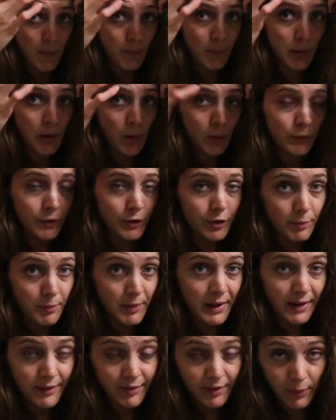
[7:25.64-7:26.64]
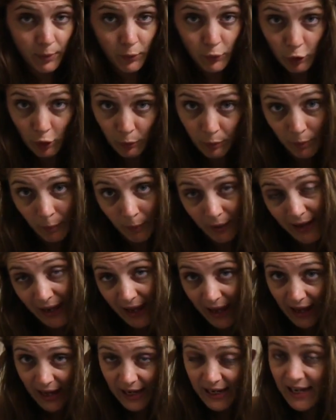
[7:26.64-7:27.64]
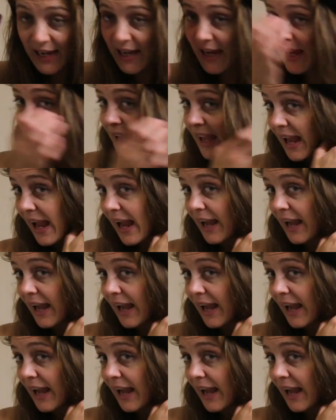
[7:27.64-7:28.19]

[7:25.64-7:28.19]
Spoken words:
blonder bits at the top of my hair here,